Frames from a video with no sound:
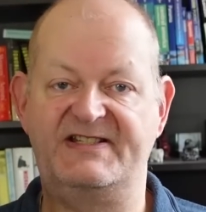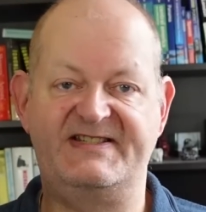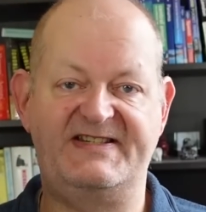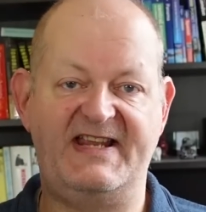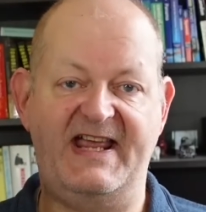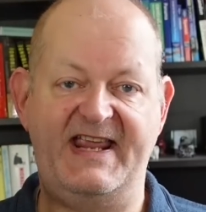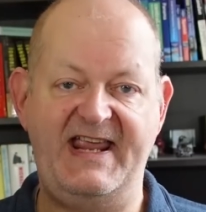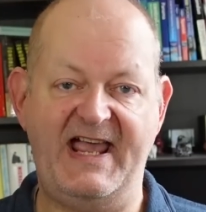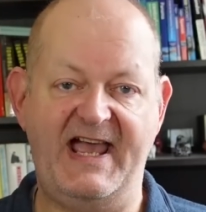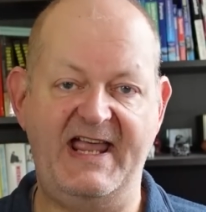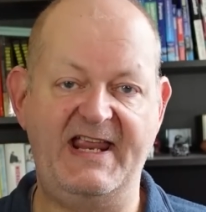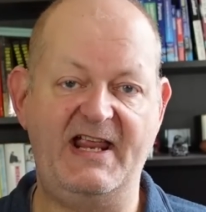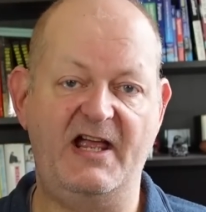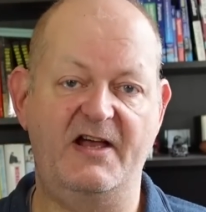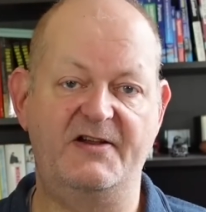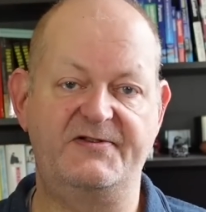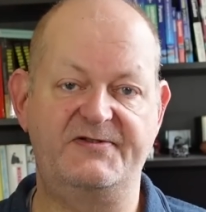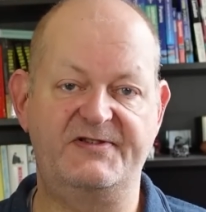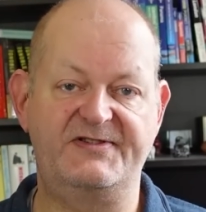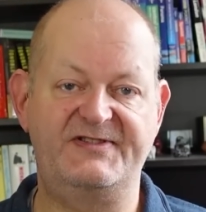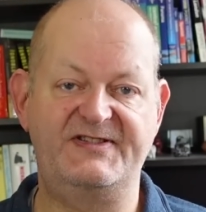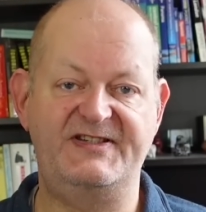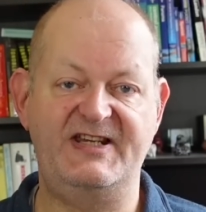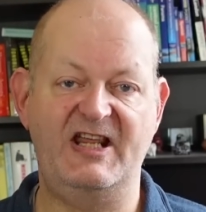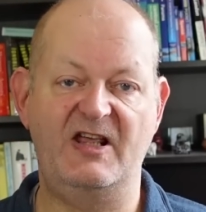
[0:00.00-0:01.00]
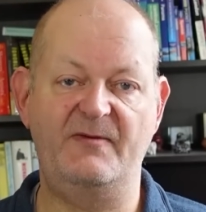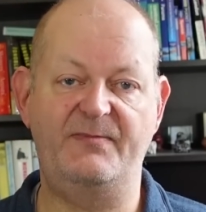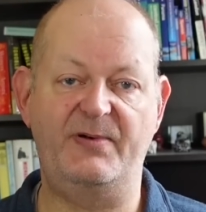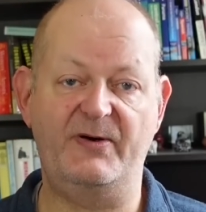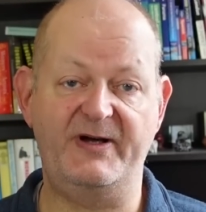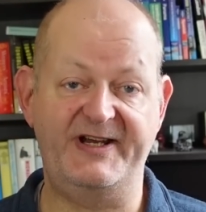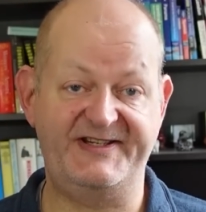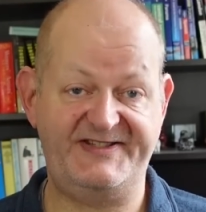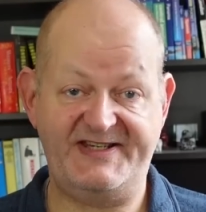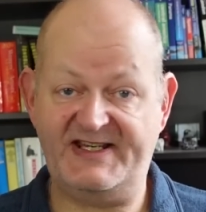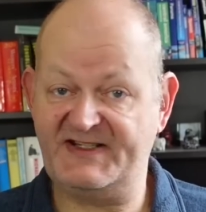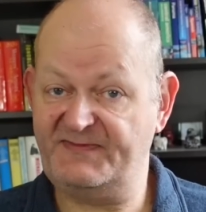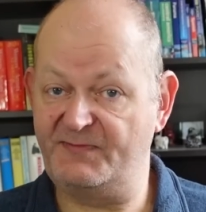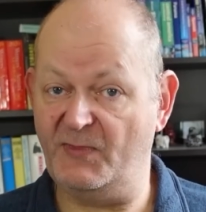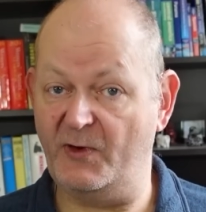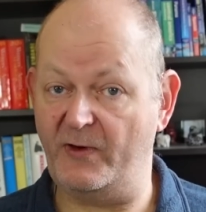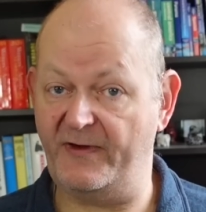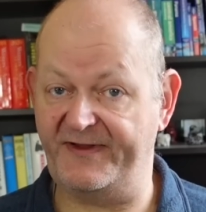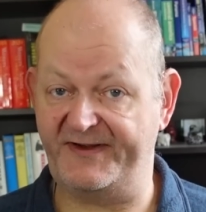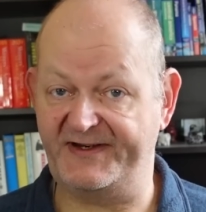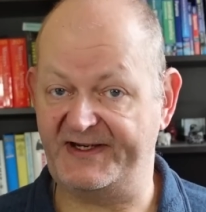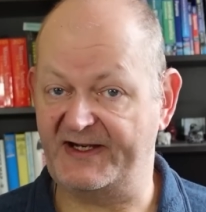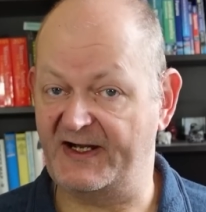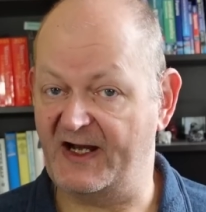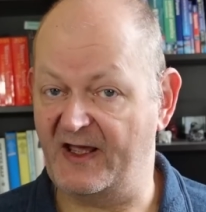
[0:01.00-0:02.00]
say, 800 tier points, that's more
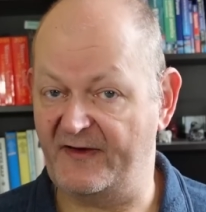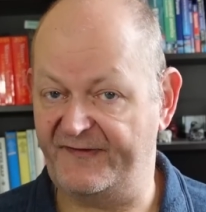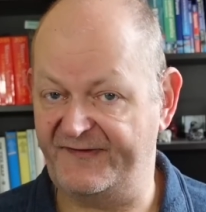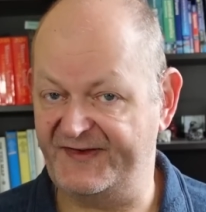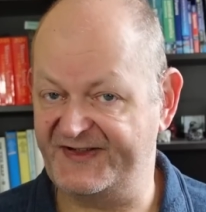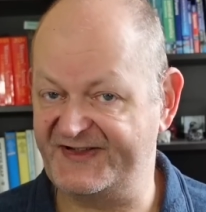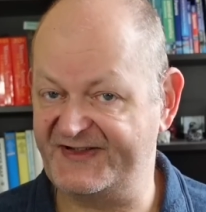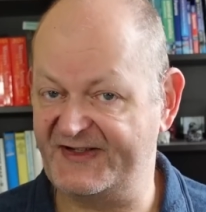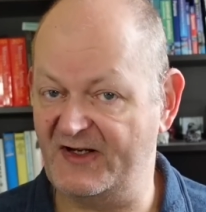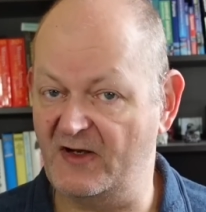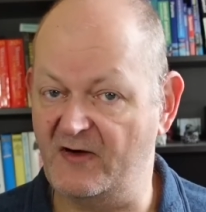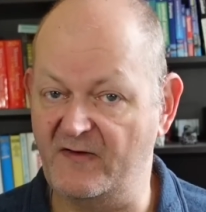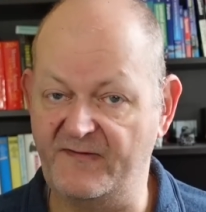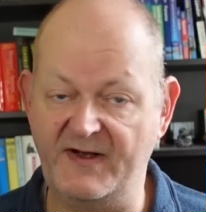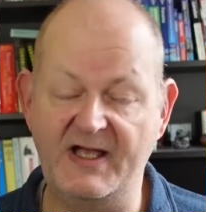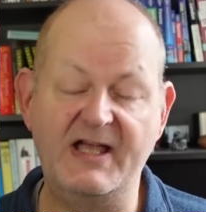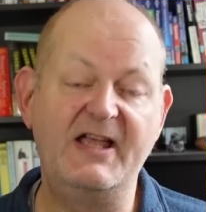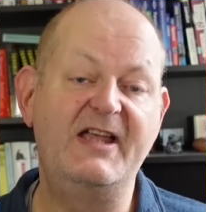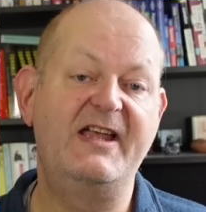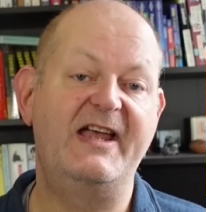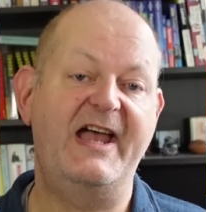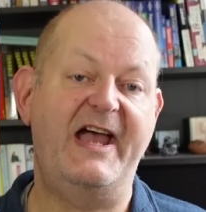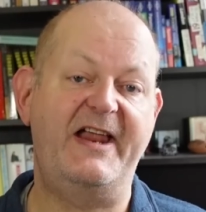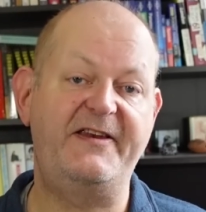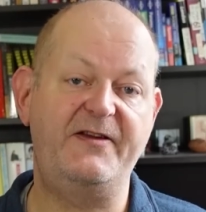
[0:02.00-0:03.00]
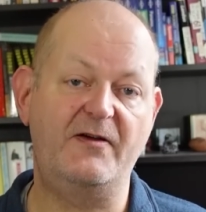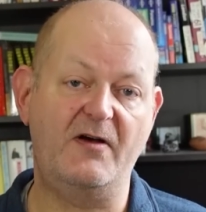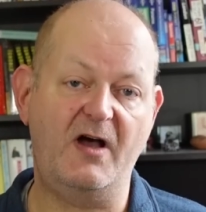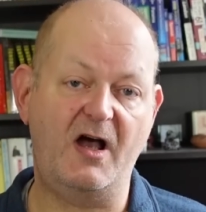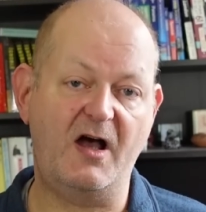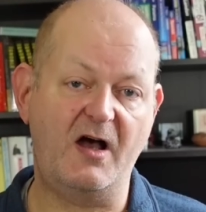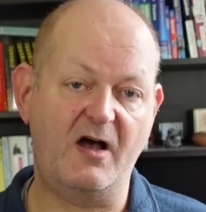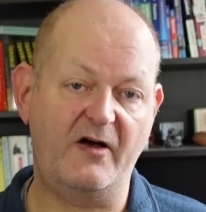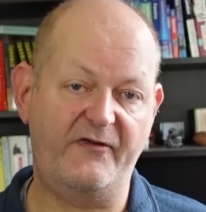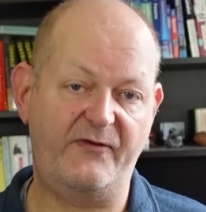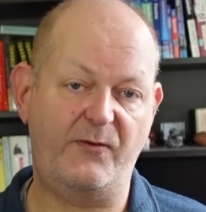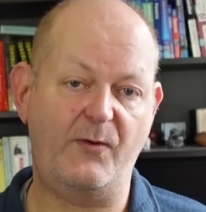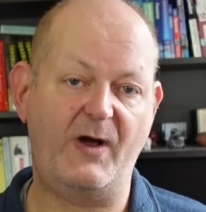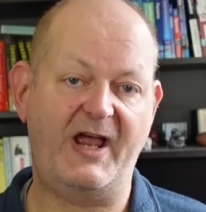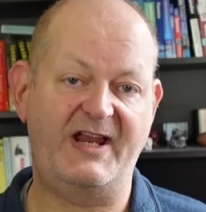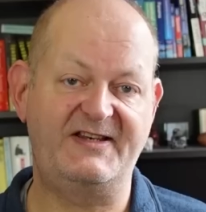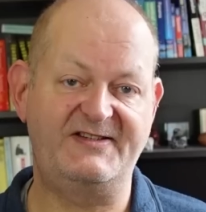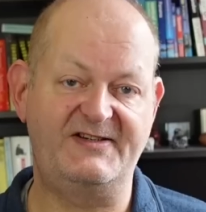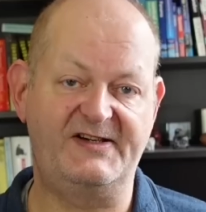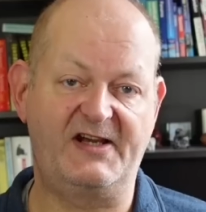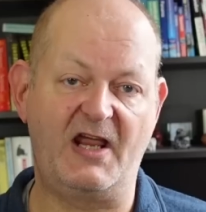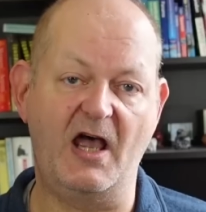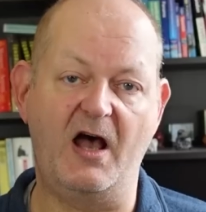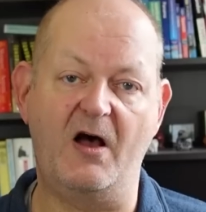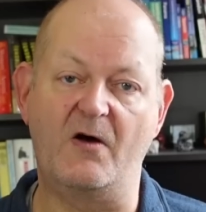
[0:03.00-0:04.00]
than enough for silver and you're halfway
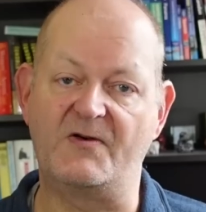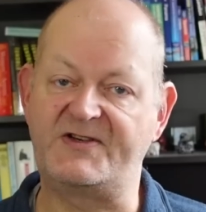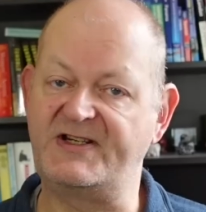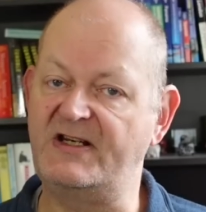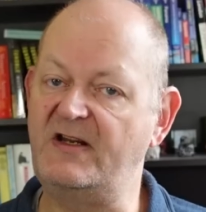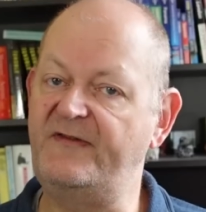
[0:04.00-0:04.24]
to gold.